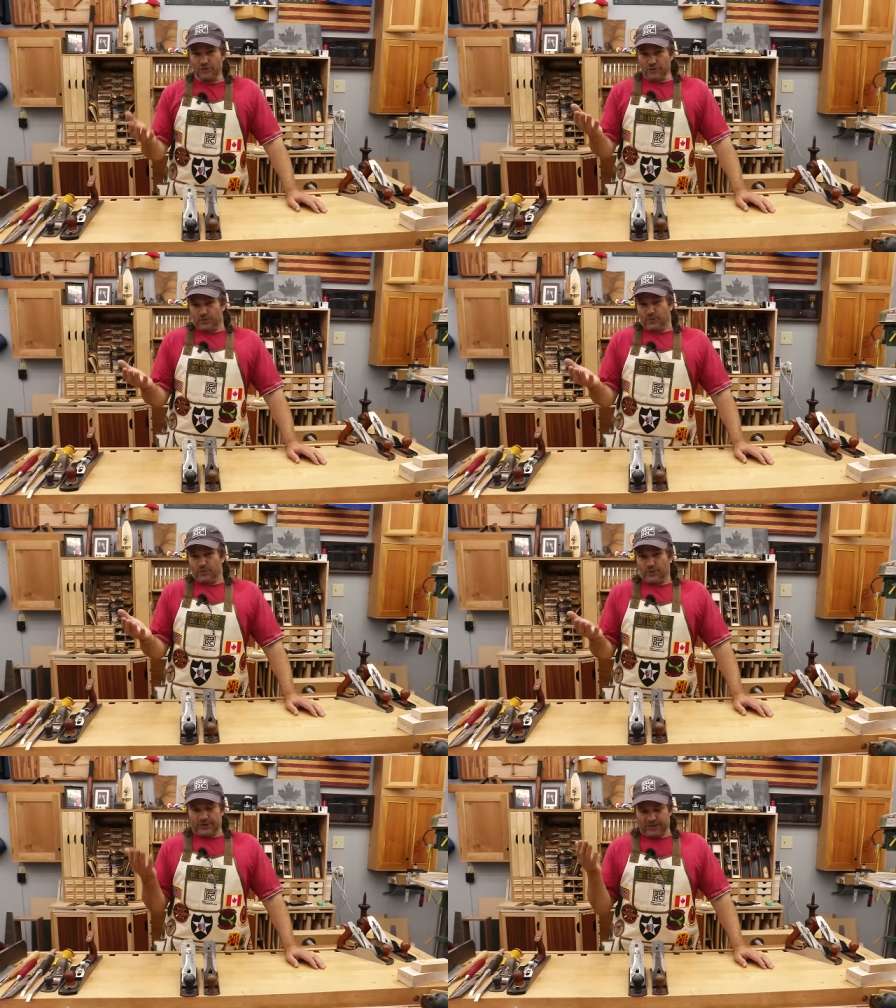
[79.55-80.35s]
if you're going to
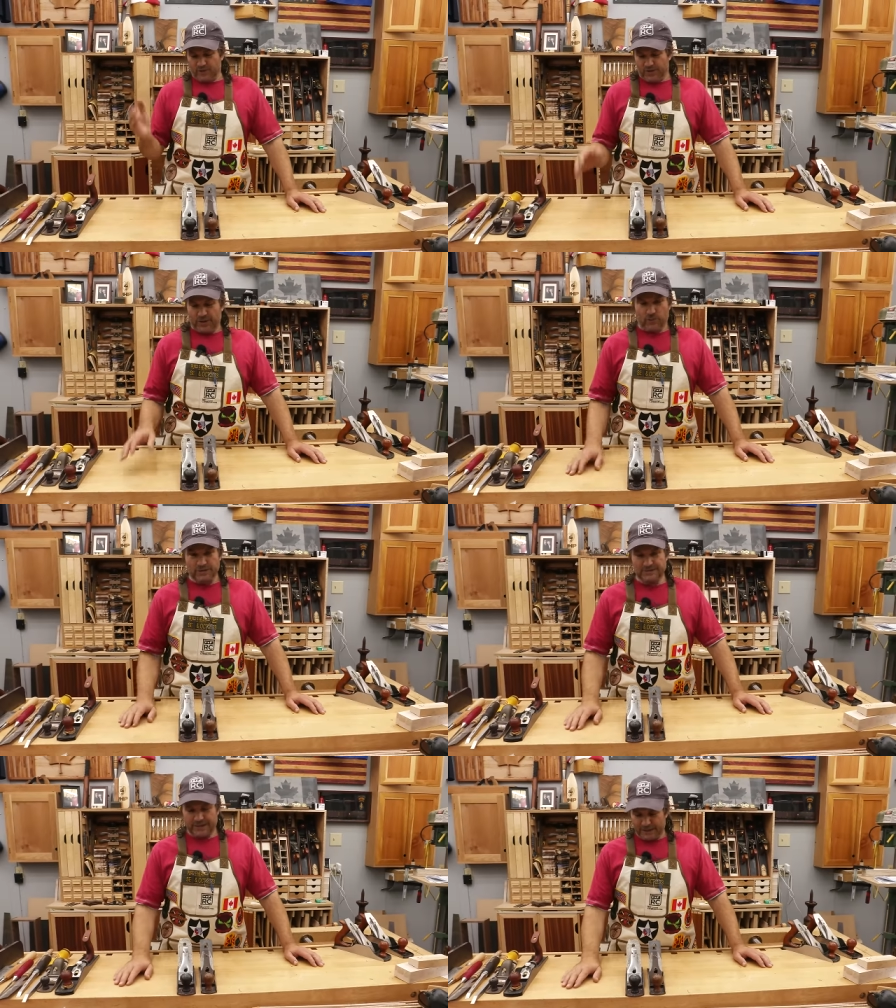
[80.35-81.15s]
woodwork, everybody
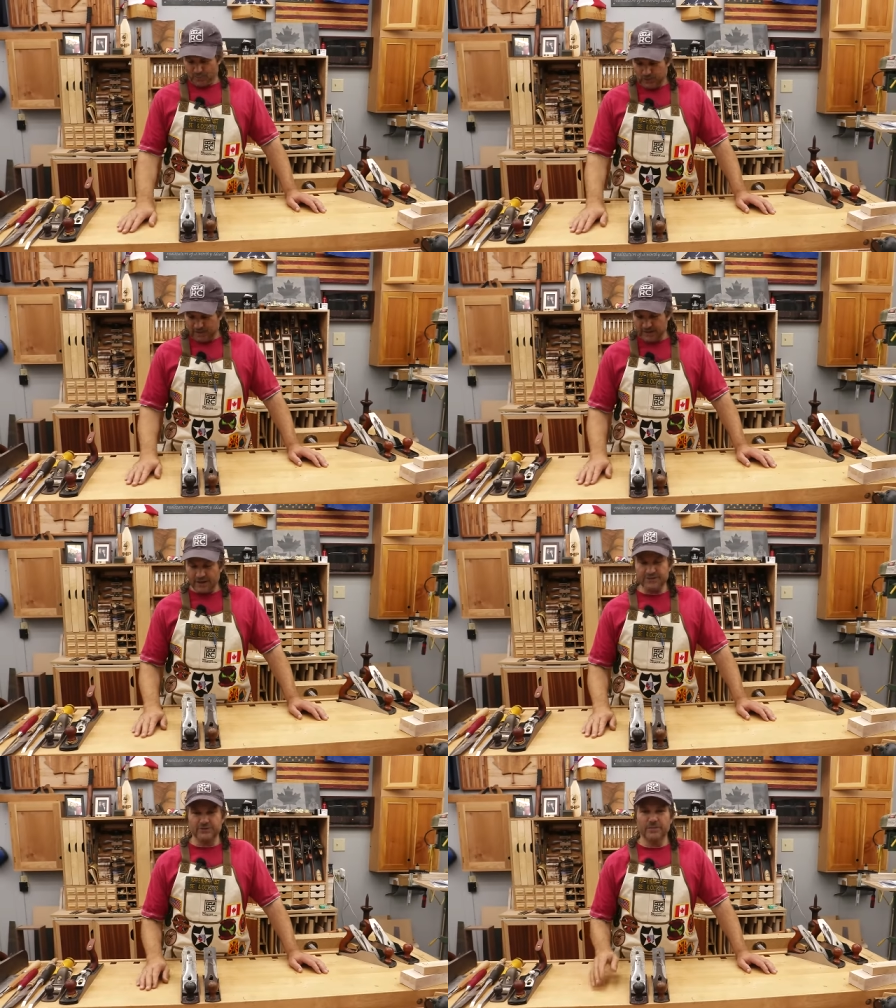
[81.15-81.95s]
wants a hand plane, and
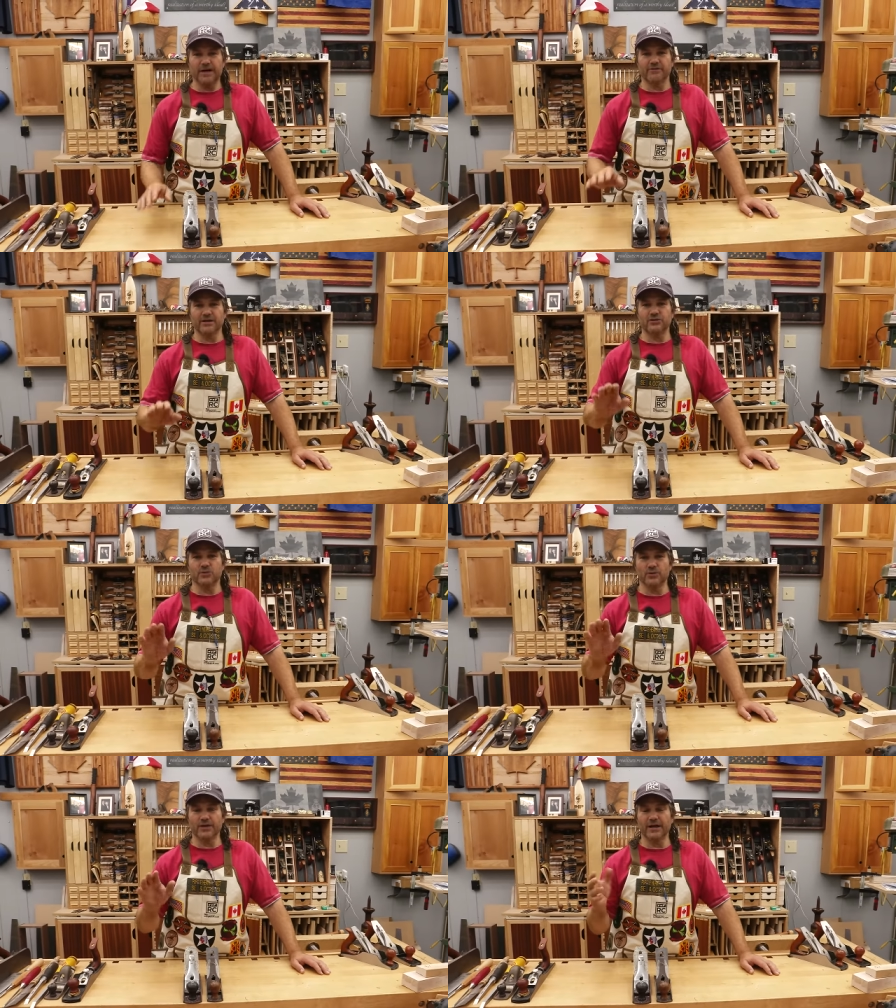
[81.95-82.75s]
as you migrate
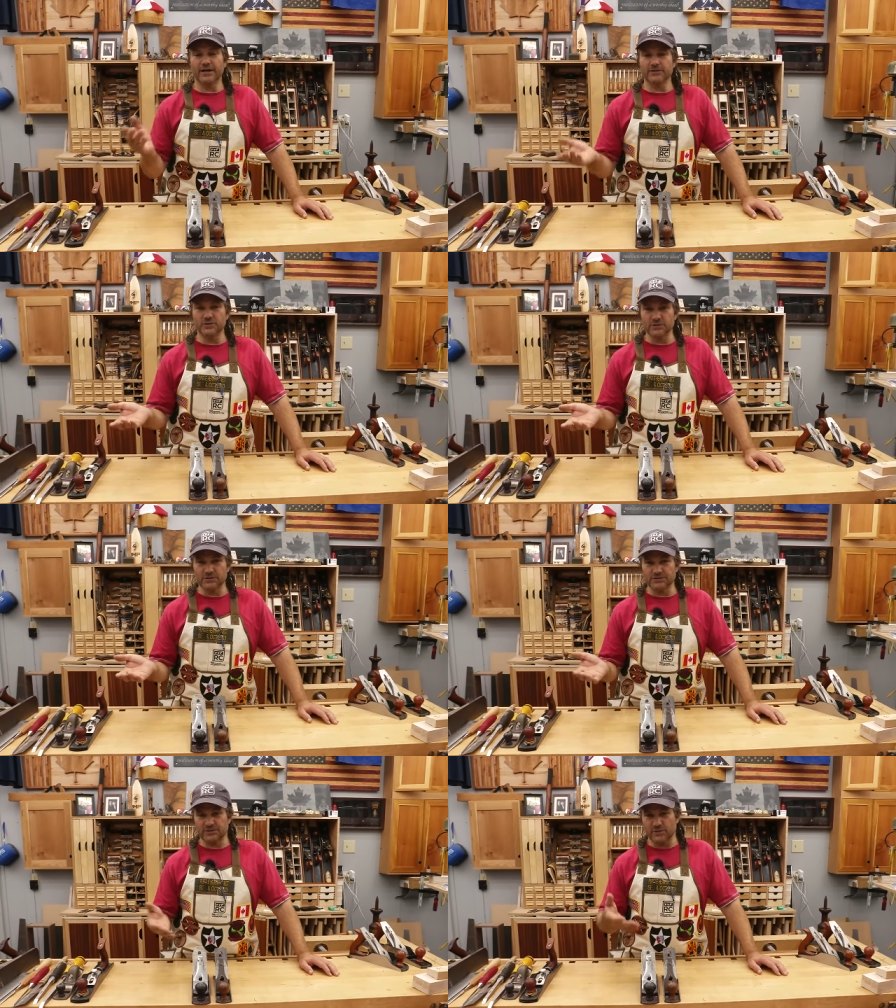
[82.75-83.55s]
toward hand
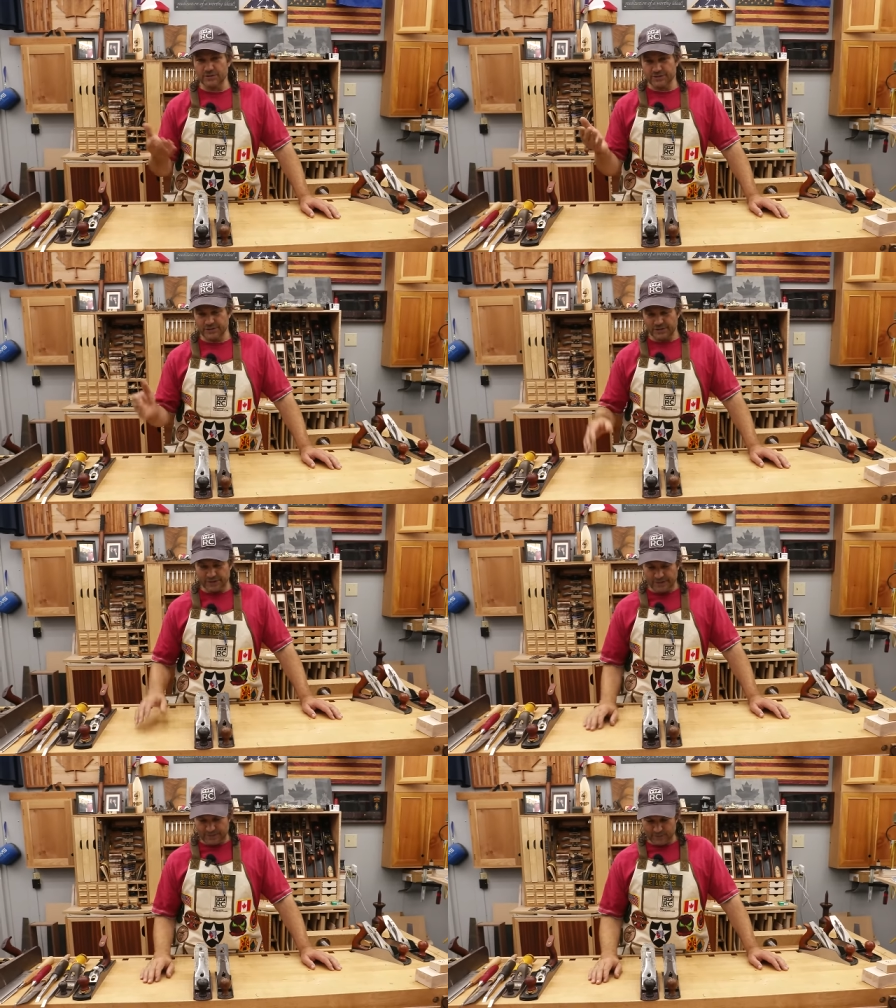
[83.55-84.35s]
tools, of course you're going to
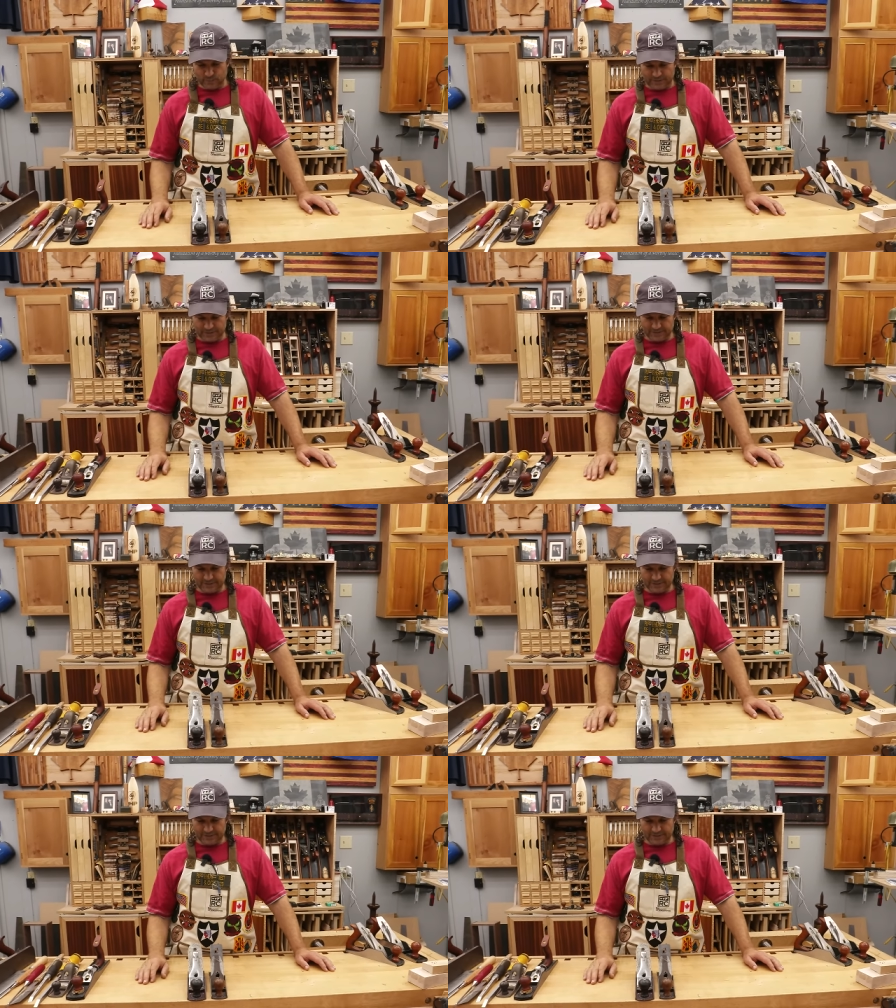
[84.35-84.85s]
need a hand plane.